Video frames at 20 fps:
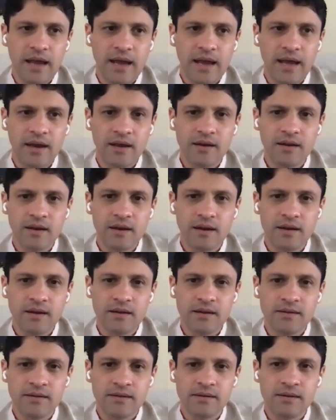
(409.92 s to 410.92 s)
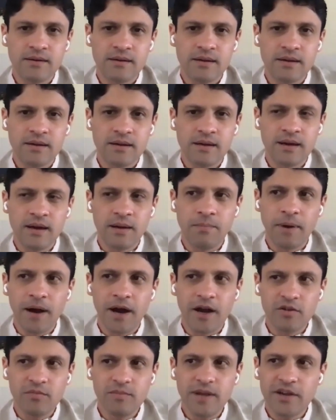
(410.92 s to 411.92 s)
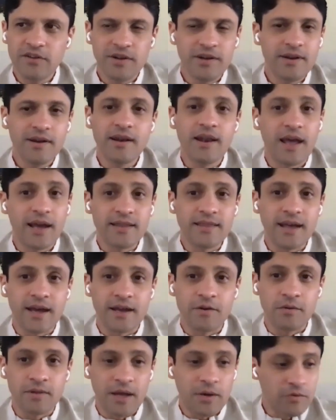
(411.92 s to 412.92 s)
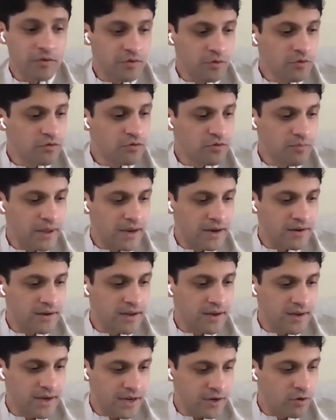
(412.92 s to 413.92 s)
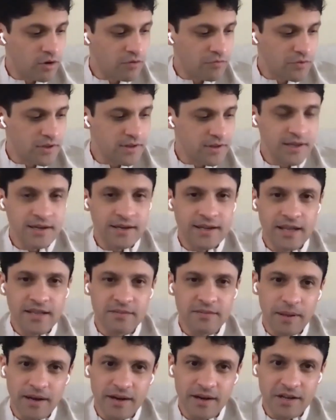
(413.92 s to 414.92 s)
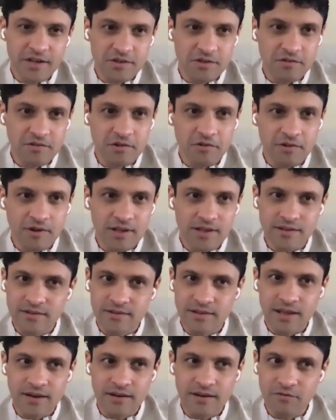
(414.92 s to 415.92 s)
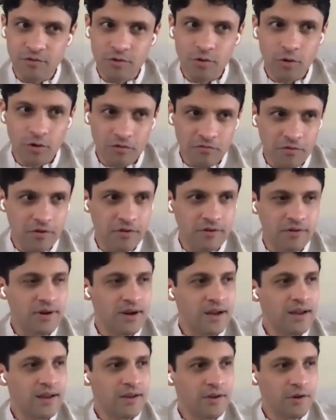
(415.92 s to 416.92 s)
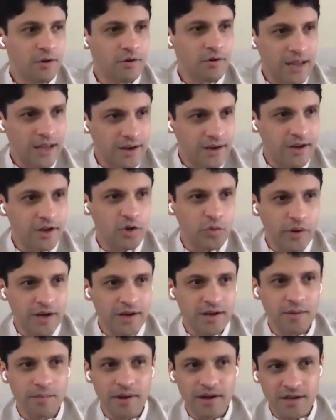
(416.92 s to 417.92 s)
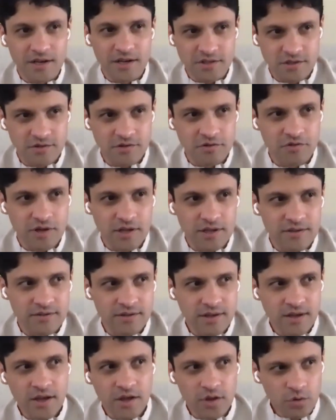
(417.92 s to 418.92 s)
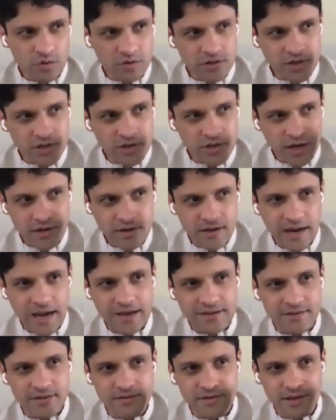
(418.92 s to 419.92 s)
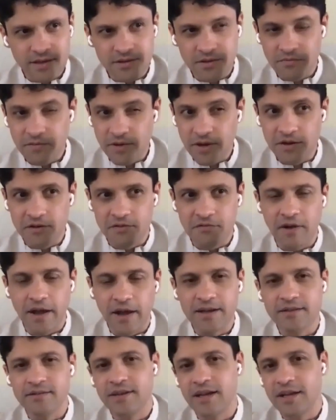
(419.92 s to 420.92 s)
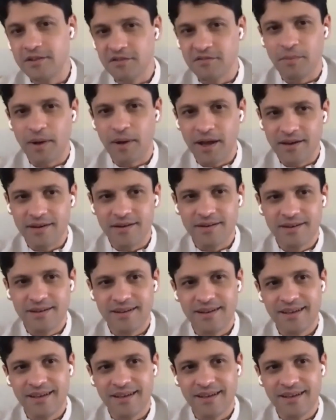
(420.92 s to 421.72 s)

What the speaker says: And a part of me actually didn't like that because I was used to meditating. I'd gone for these intense meditation retreats. And if you go for, you know, 10-day, 20-day meditation retreats, you start accessing some very refined states of mind.